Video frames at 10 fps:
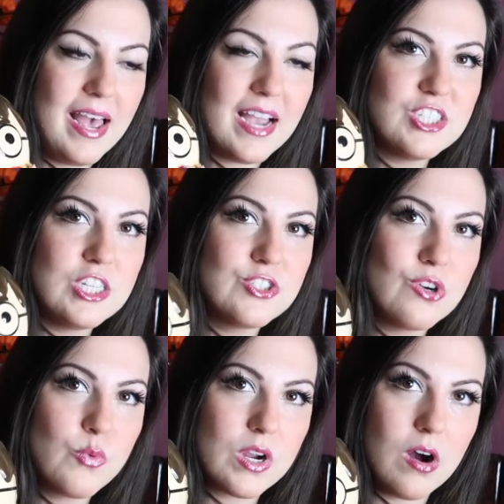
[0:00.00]
actually
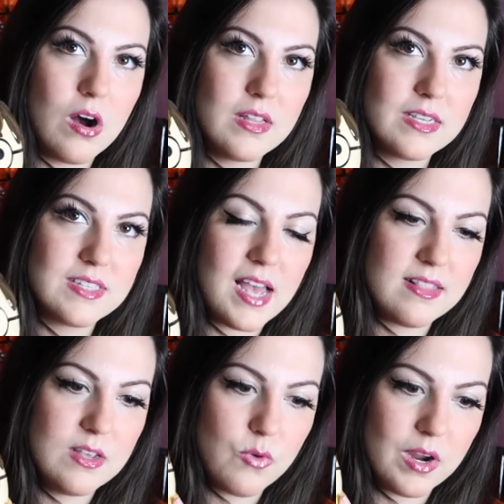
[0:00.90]
don't recall
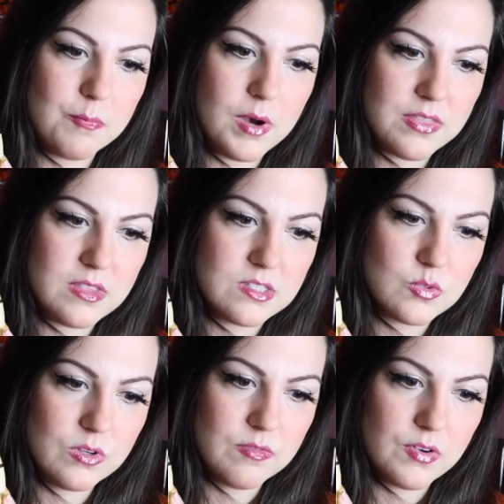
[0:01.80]
exactly where I bought this
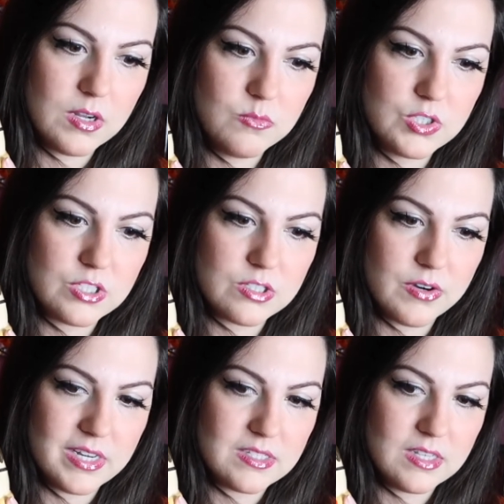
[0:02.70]
one from, which is
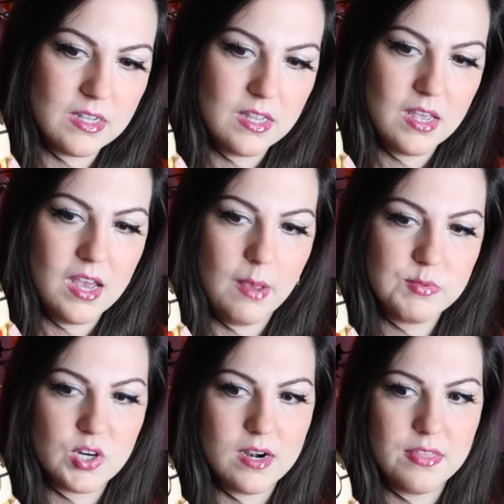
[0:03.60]
crazy. I'm
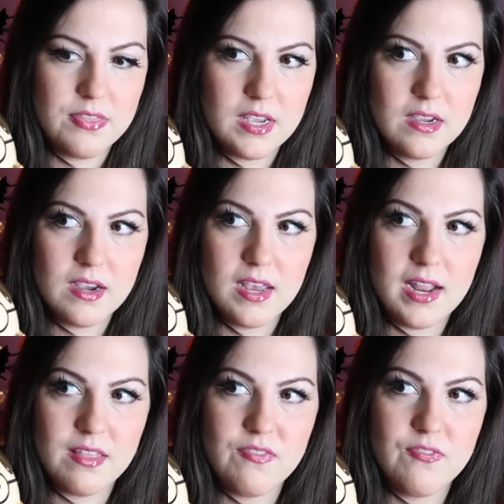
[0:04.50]
trying to think, and
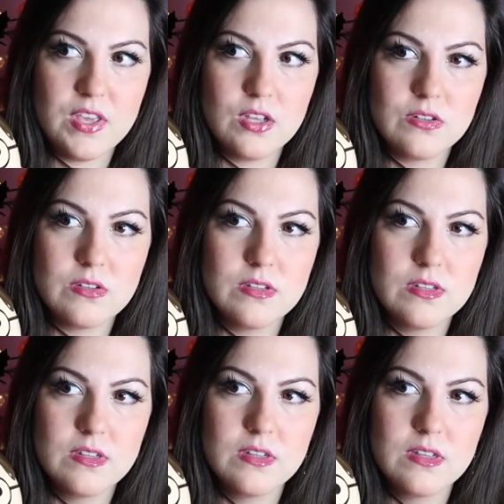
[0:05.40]
I feel
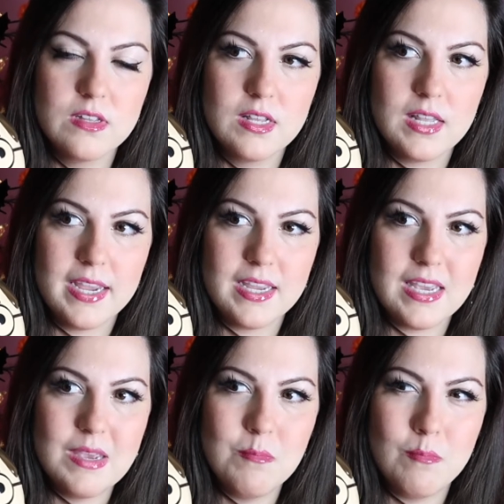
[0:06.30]
like
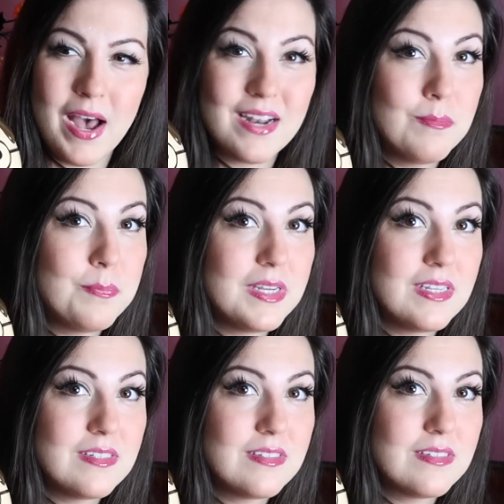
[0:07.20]
it might have
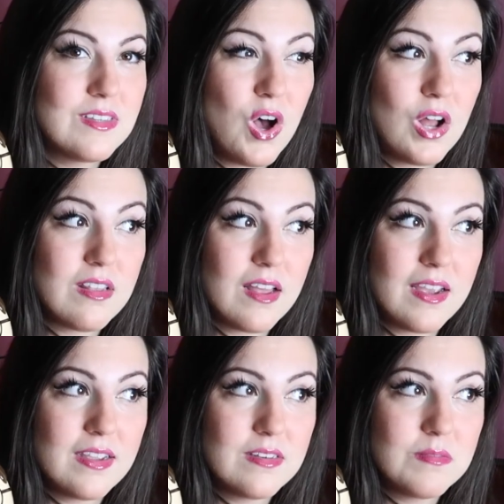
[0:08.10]
been
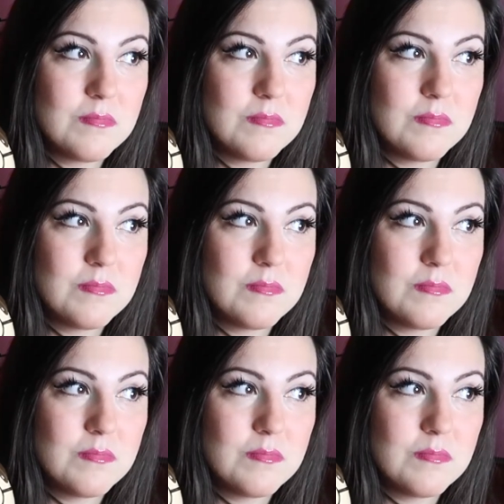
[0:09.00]
online